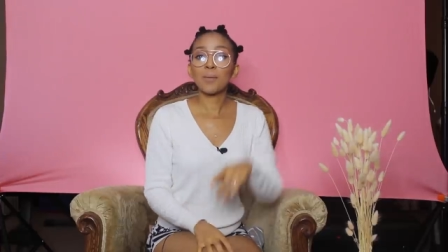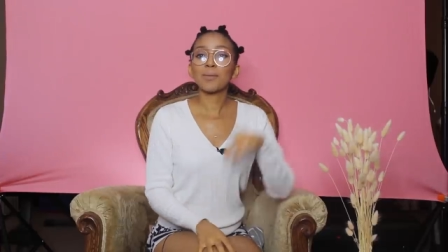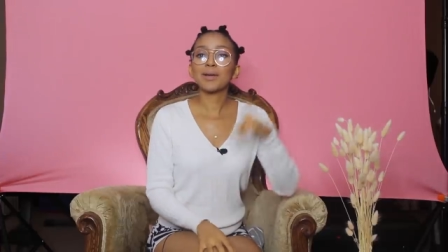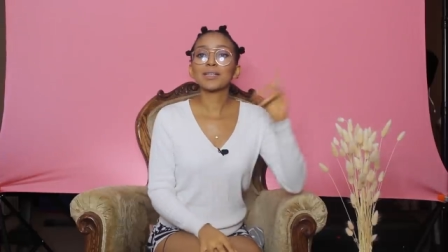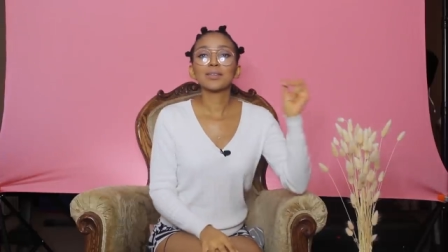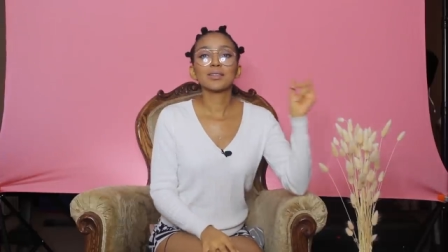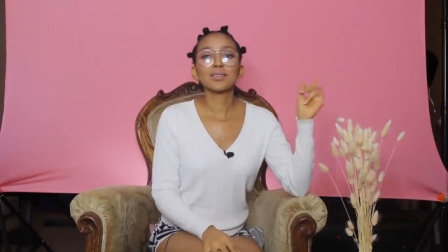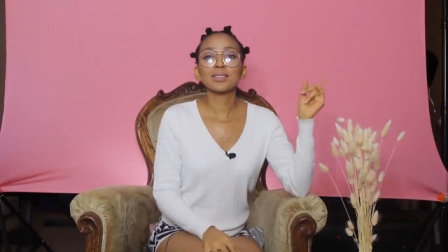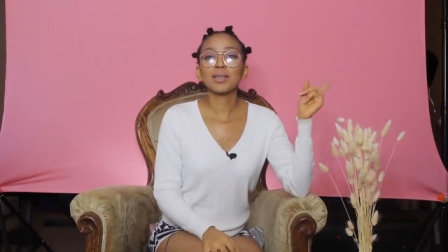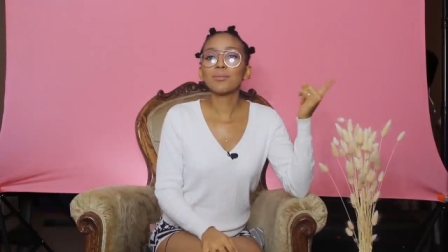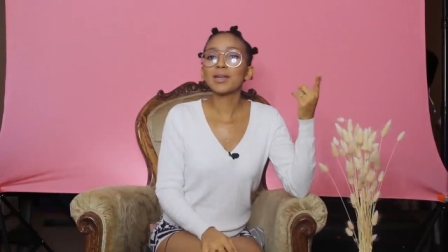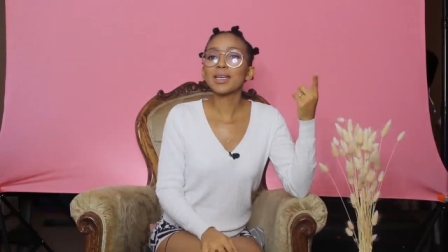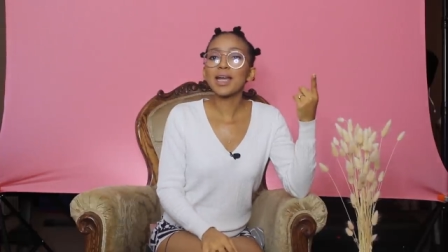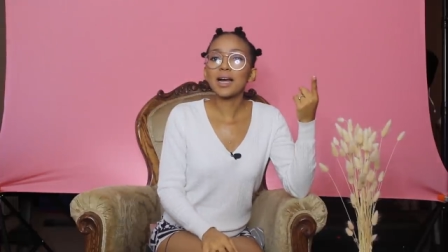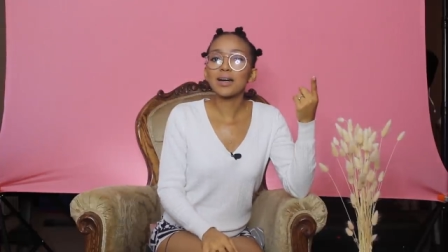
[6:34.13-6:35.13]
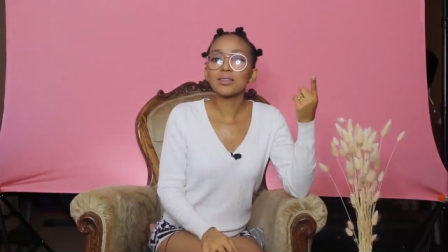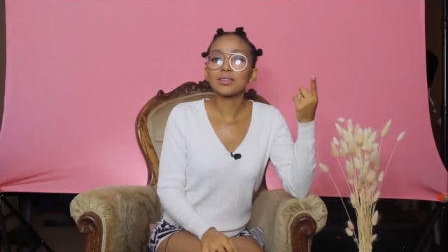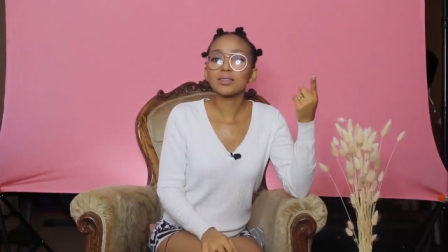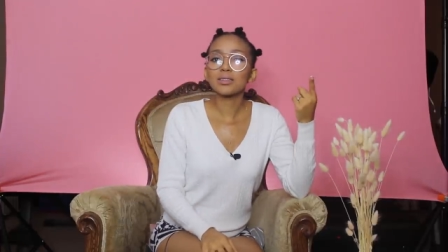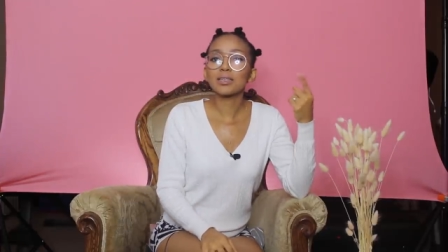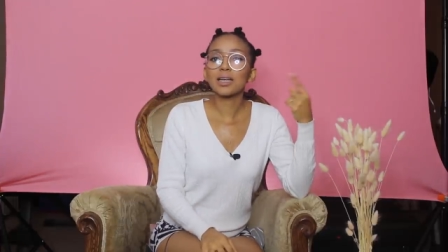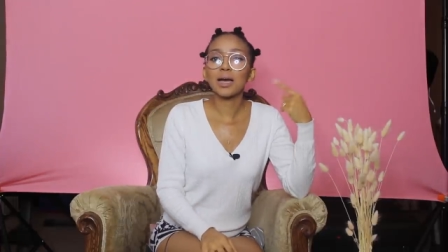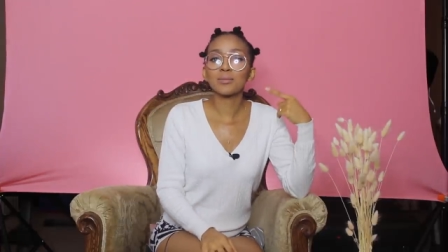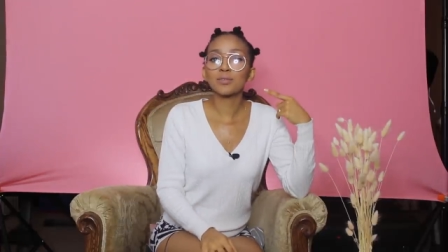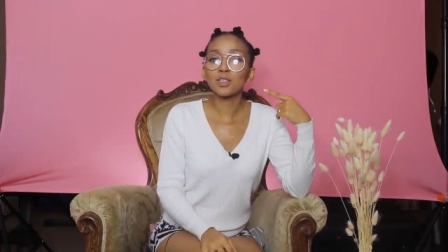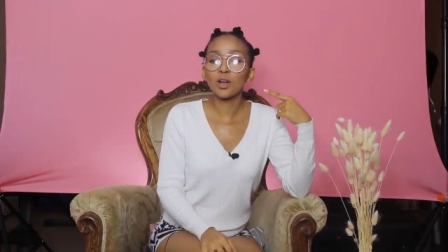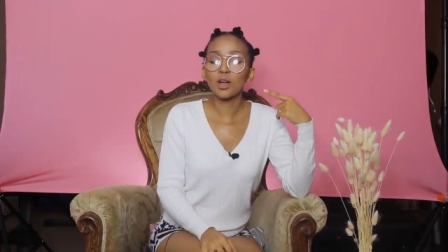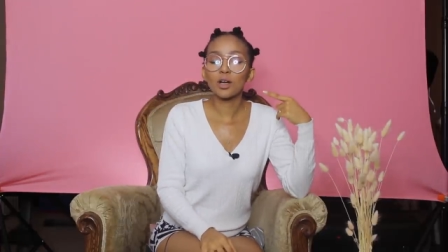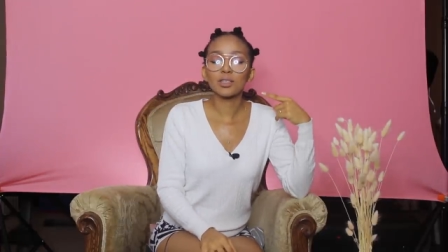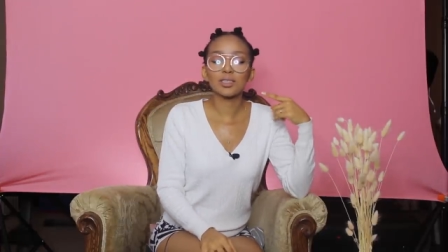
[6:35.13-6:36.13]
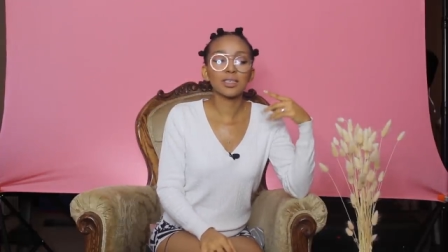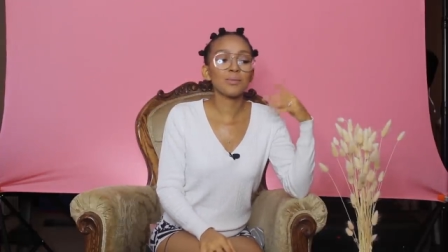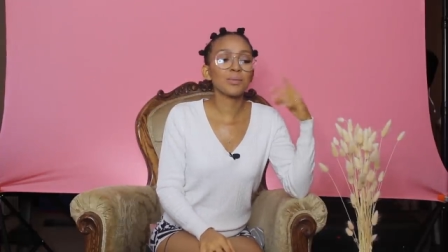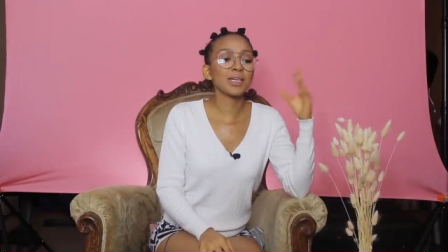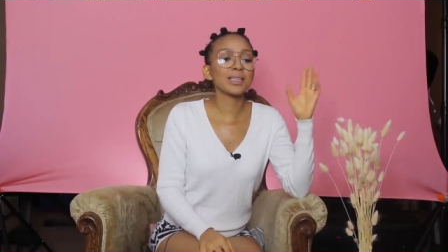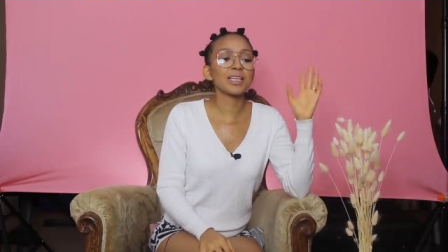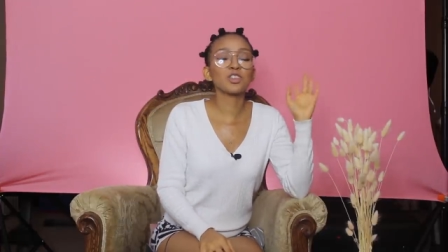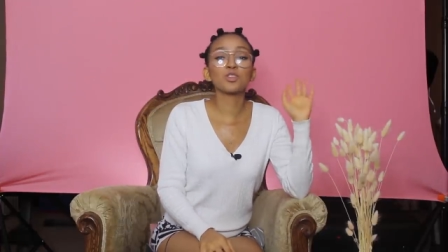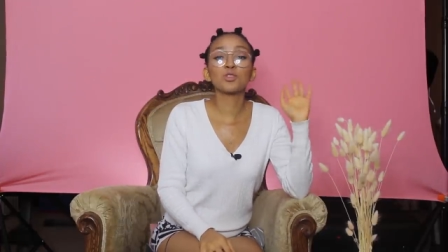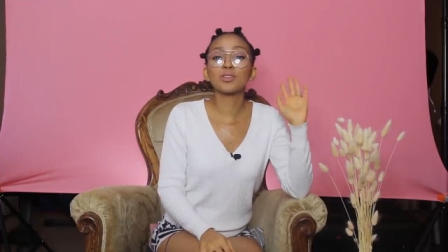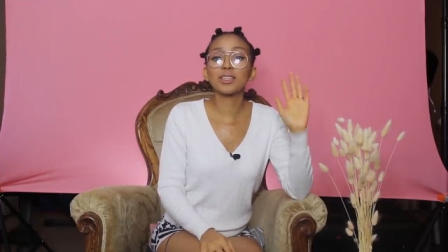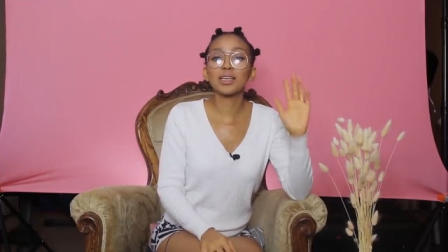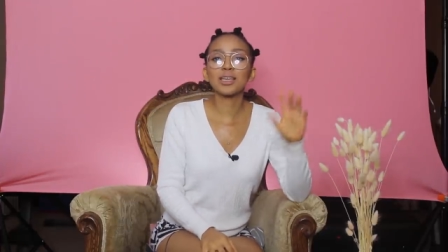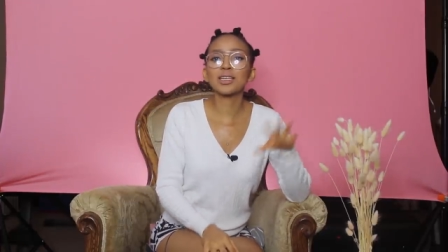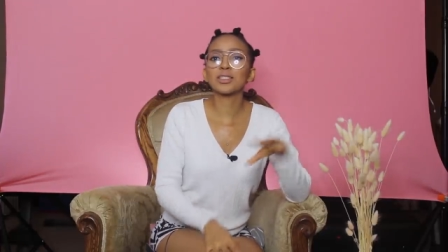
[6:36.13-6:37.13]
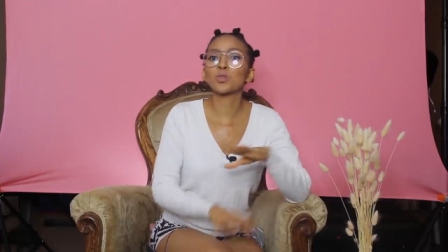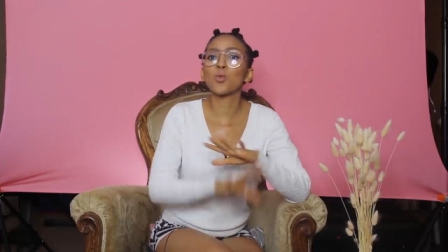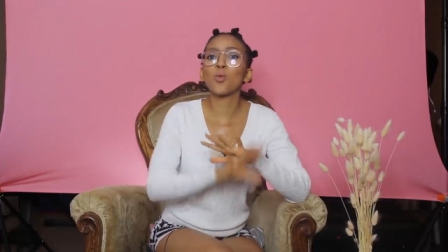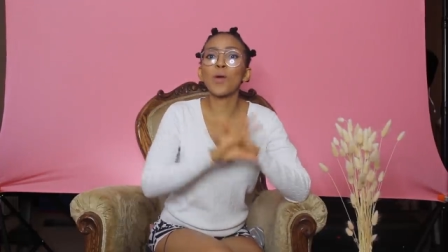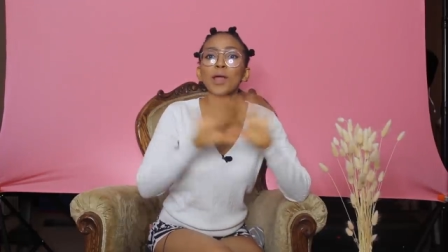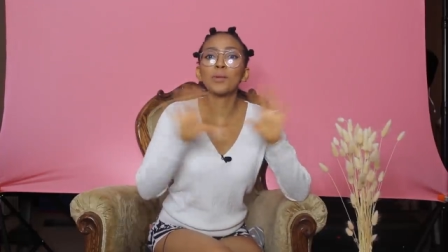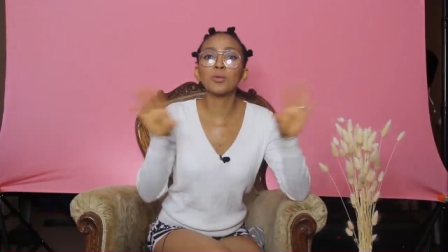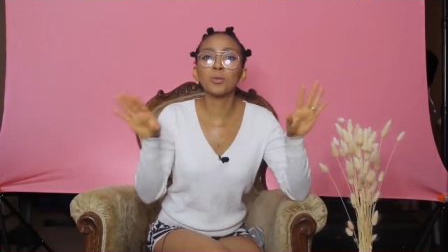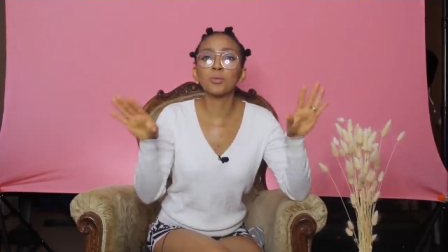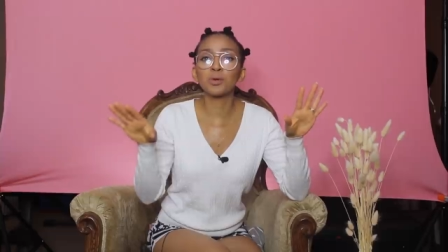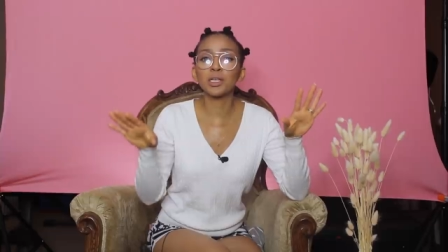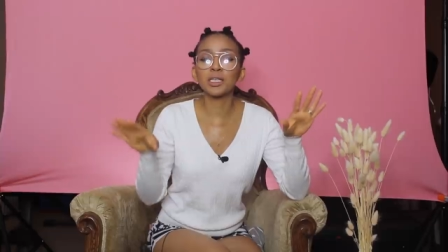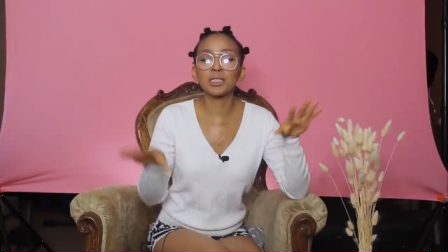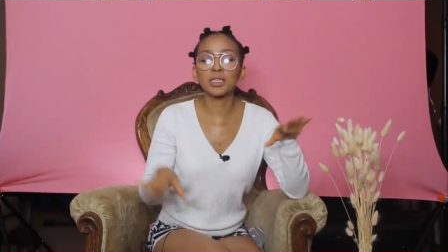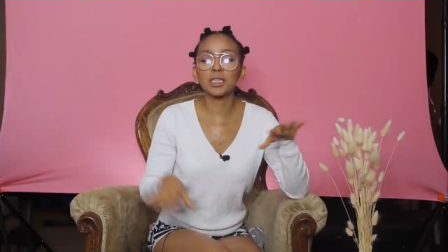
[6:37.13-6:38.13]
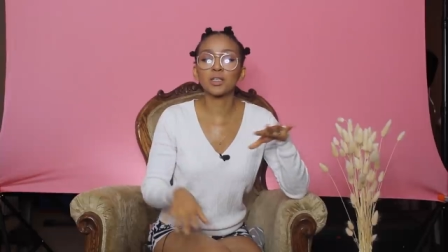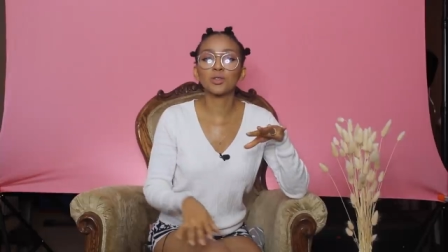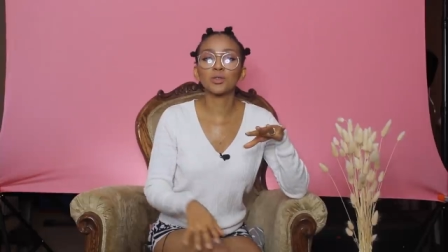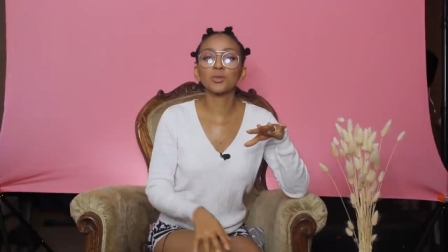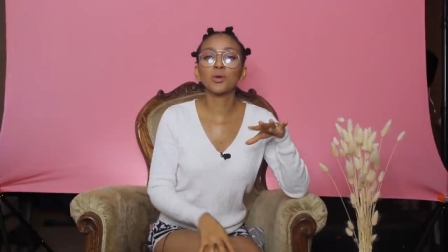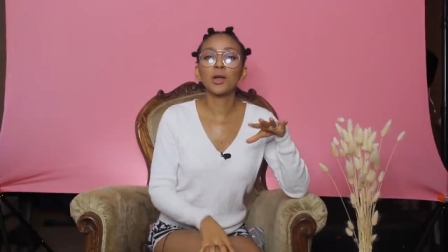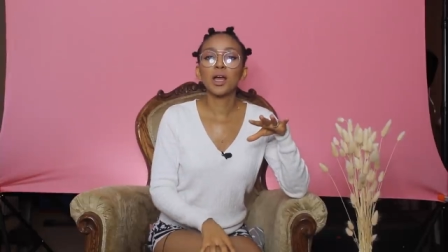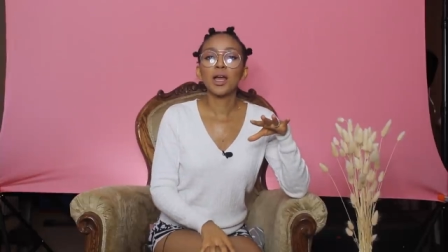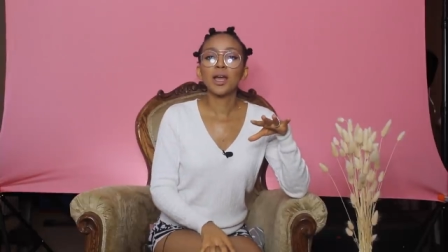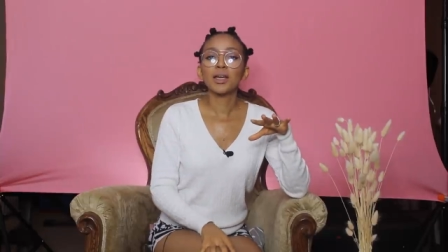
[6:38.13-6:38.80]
but somebody else comes along, somebody that you think is way more brilliant than you,